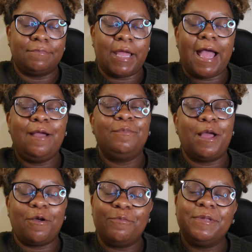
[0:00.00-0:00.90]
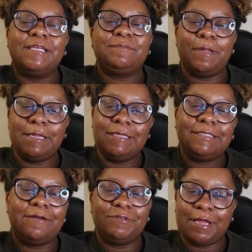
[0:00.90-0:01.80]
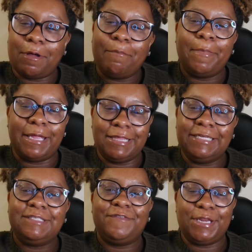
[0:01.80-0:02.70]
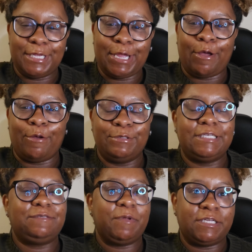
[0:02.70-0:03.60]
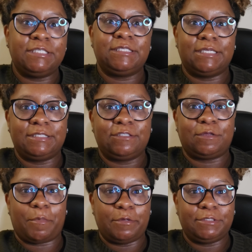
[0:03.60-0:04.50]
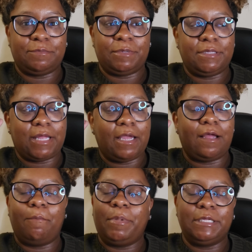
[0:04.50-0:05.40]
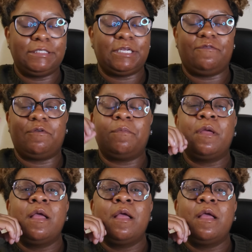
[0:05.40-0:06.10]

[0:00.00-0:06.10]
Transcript: I am not going to be explaining this every time I make these videos, especially since it's supposed to be like a bunch of them.